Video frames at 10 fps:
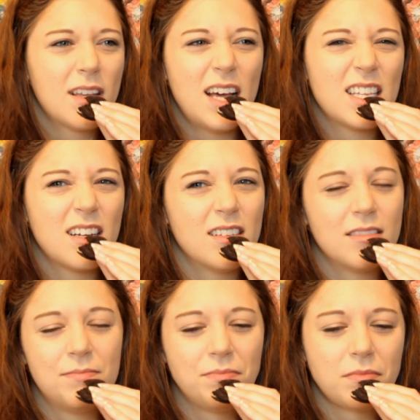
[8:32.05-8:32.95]
I think
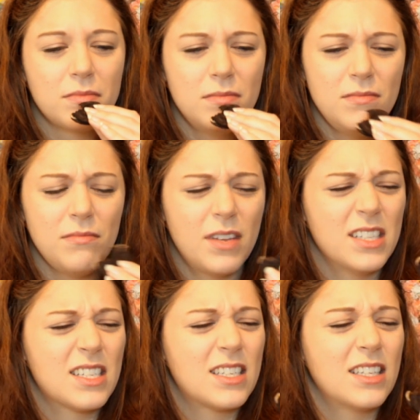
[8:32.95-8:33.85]
I'll
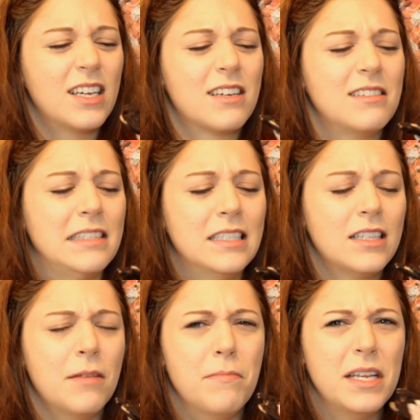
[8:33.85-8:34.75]
stick to like
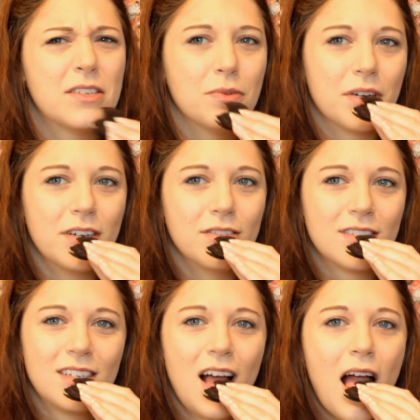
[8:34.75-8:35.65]
the mint Oreos.